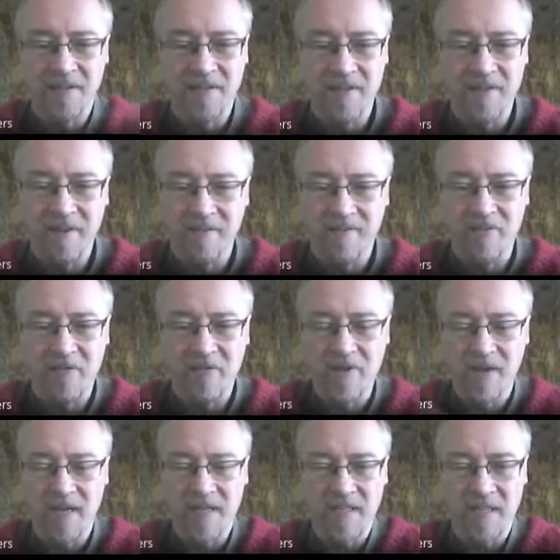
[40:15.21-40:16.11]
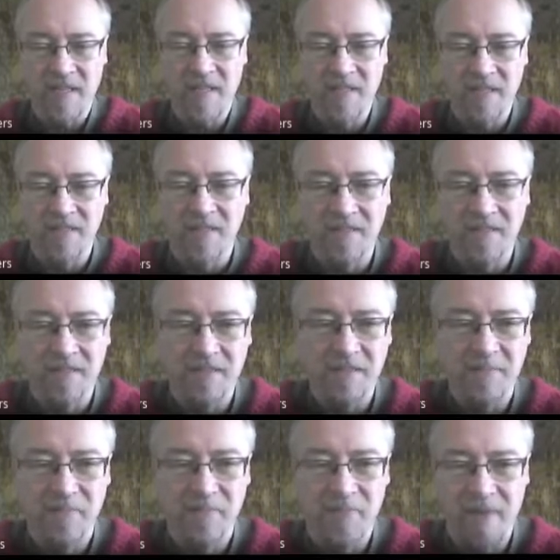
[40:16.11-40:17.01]
their
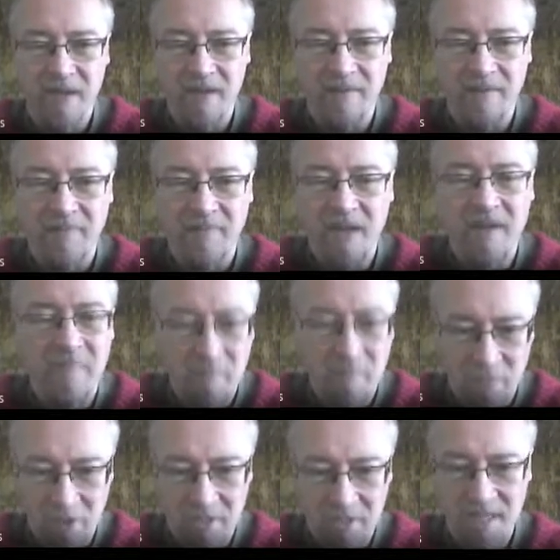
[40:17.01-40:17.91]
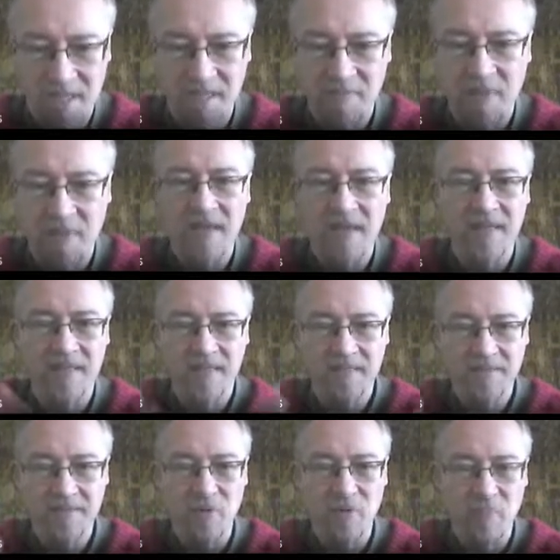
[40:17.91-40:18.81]
organizational input has made
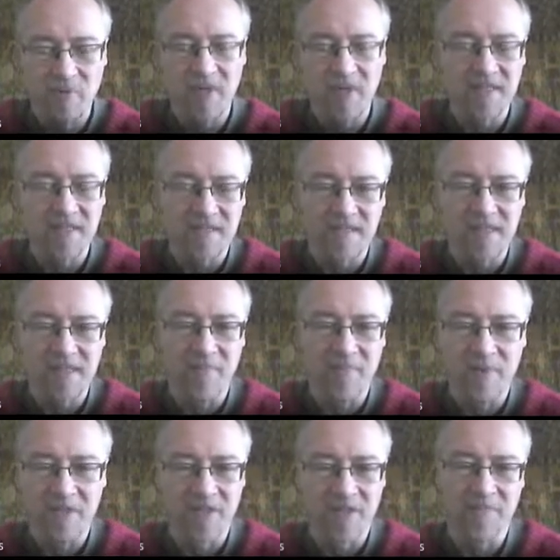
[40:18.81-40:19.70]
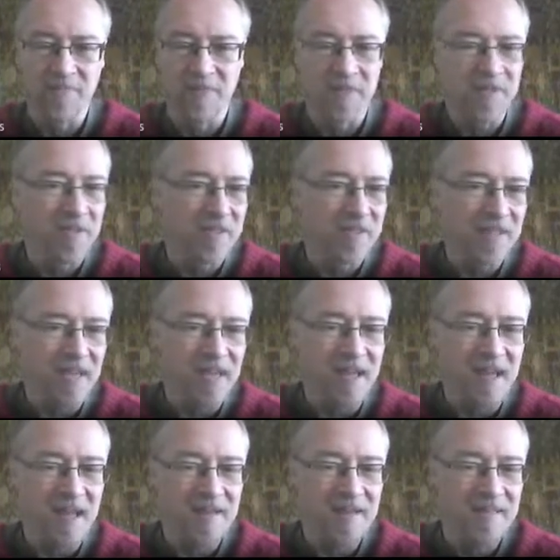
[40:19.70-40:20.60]
your presence here possible
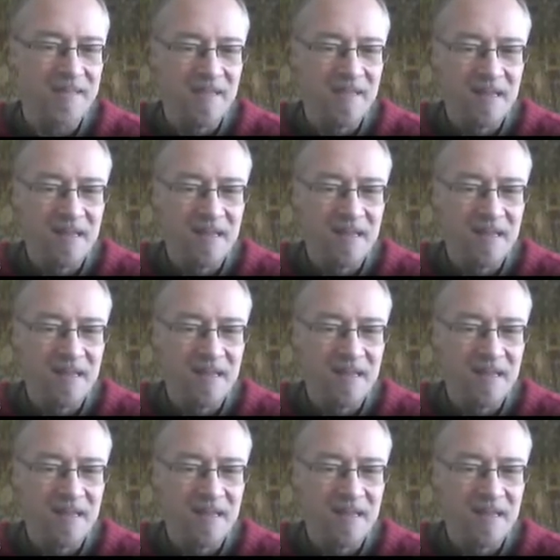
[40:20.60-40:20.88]
today, and